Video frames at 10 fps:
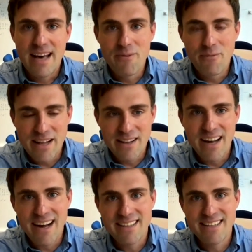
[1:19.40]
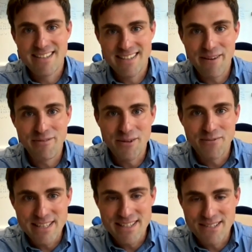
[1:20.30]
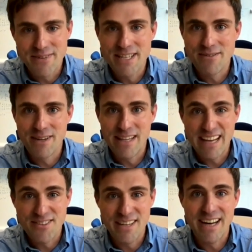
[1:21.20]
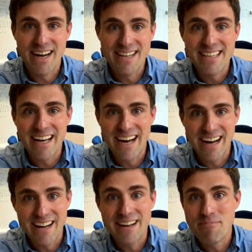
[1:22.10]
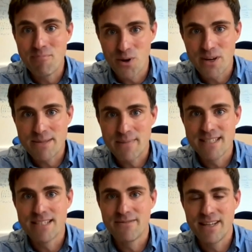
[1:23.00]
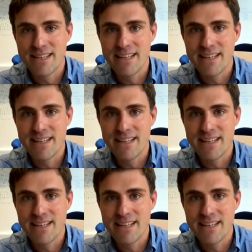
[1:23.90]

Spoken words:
Well, I think several reasons. First of all, electric cars are more expensive than